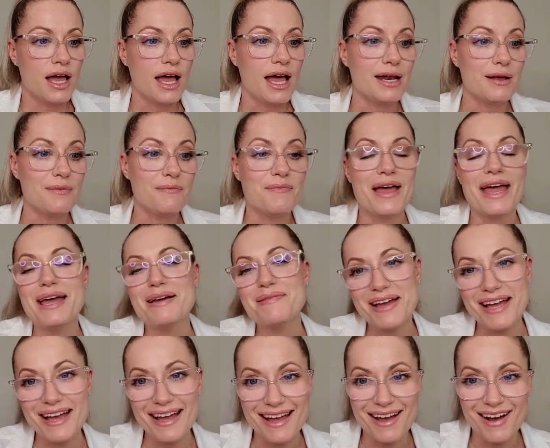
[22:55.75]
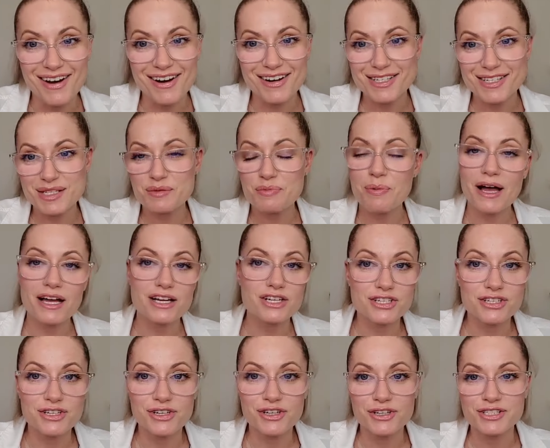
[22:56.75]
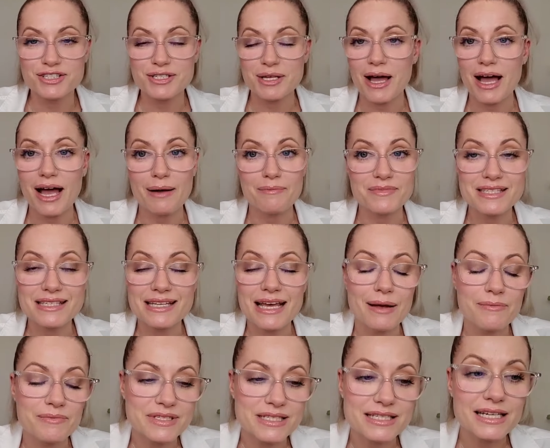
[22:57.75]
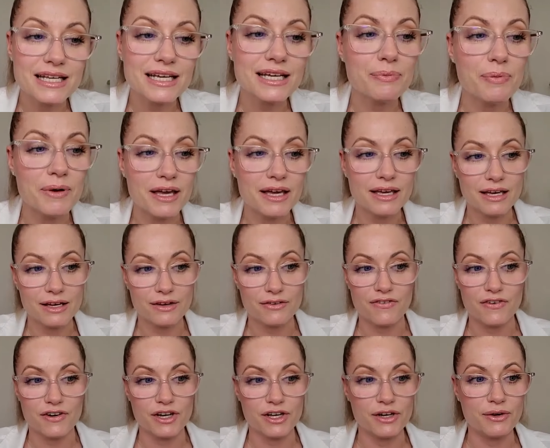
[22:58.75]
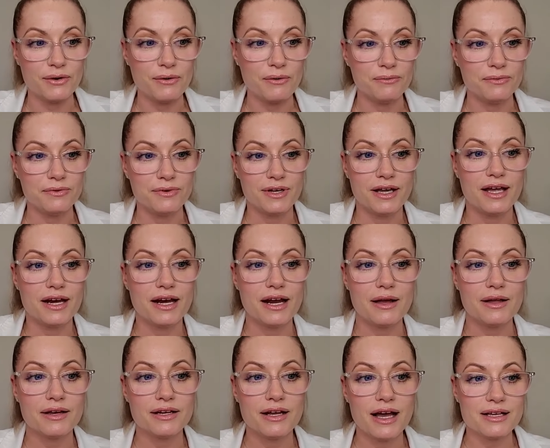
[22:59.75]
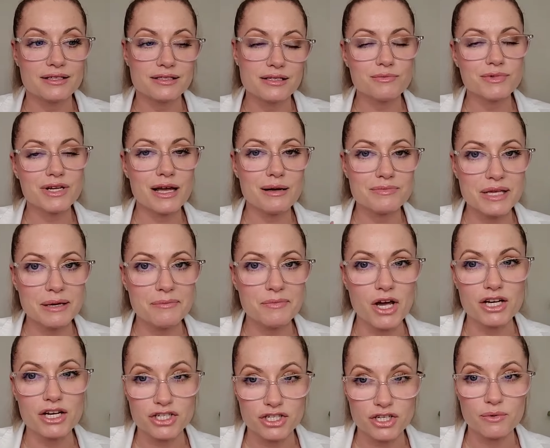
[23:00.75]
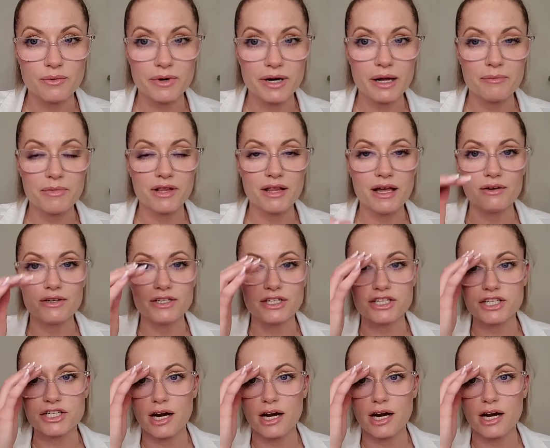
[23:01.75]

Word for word: And it may be our special, I'm, I'm sneak peeking for you. And I sometimes I'm not sure what I'm allowed to